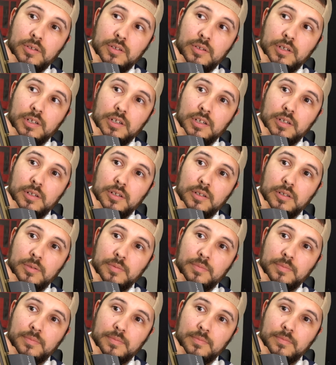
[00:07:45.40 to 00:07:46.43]
Uh,
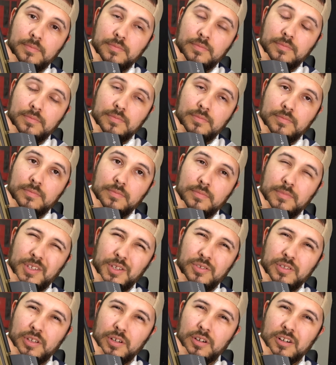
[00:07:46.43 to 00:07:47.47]
they
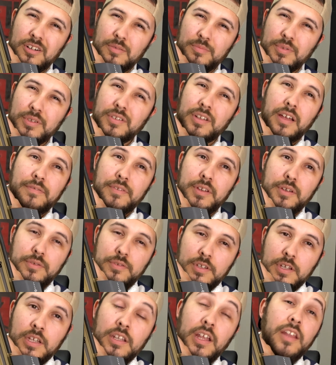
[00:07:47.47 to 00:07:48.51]
usually are, but not videos.
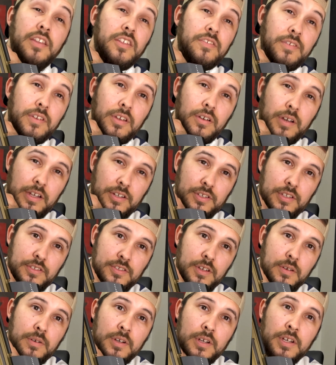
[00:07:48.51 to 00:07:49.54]
Not in this video, actually,
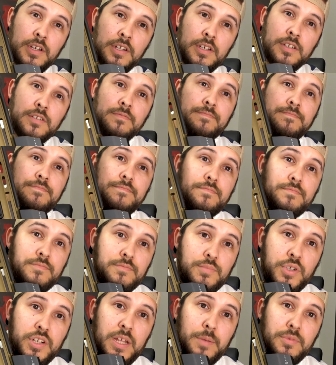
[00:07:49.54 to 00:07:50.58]
so
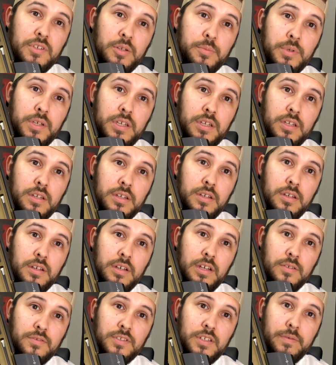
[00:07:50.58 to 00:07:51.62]
pretty empty to me. I
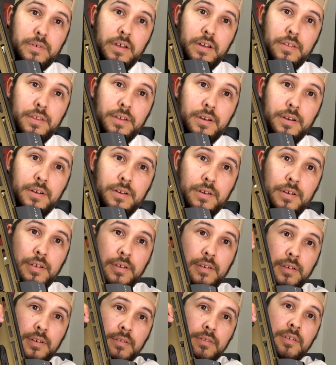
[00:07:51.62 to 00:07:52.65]
don't see a round in there.
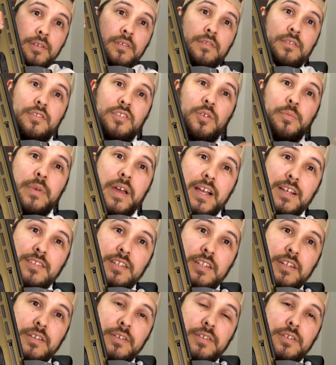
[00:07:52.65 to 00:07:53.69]
There's no magazine
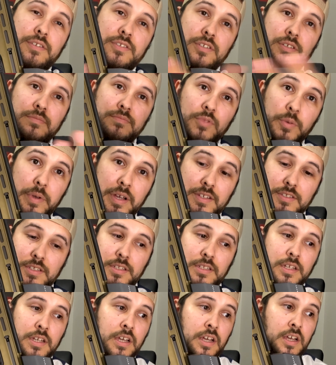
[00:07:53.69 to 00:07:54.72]
here either, so no magazine.
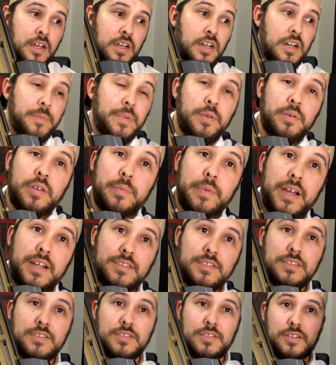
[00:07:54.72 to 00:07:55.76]
Uh, by the way, the
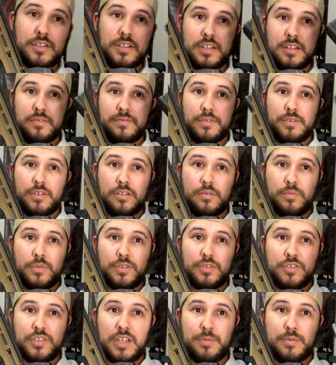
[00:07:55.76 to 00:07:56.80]
magazines are kind of uh,
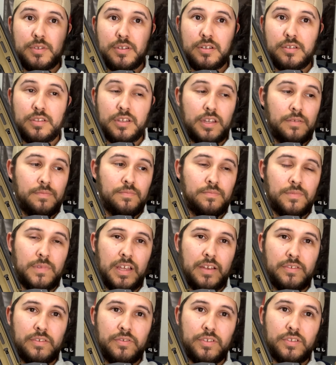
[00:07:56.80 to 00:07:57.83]
weird shaped here. They
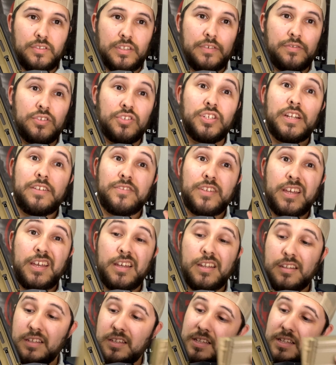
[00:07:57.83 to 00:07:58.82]
have different, different shade of tan,